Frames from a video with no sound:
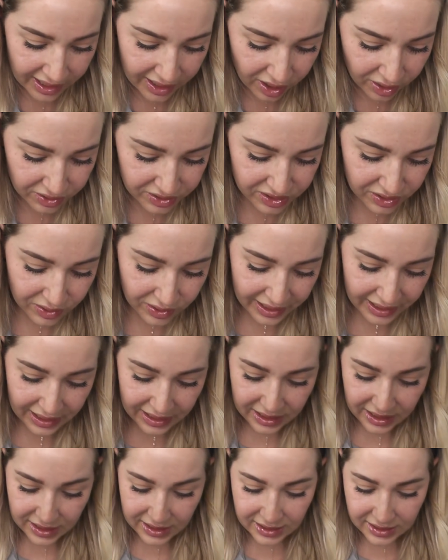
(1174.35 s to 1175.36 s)
I also
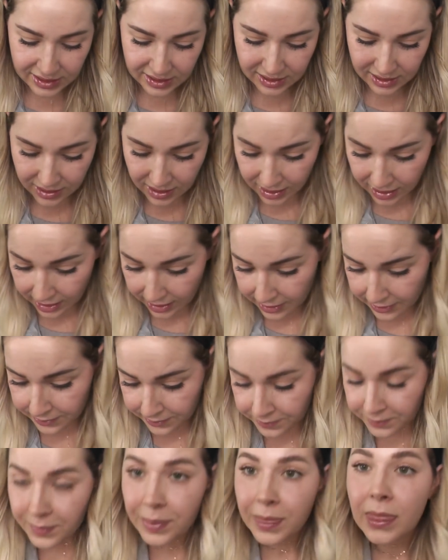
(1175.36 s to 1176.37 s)
like this,
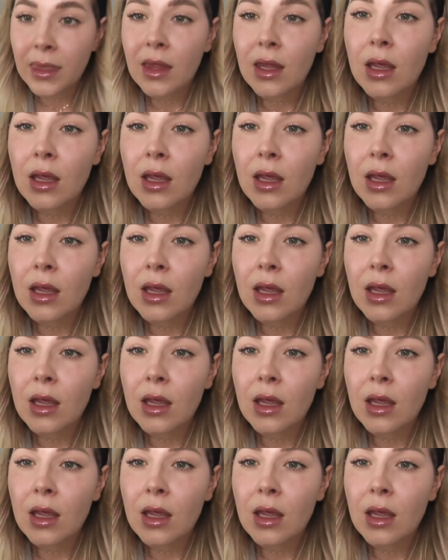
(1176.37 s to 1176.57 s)
um,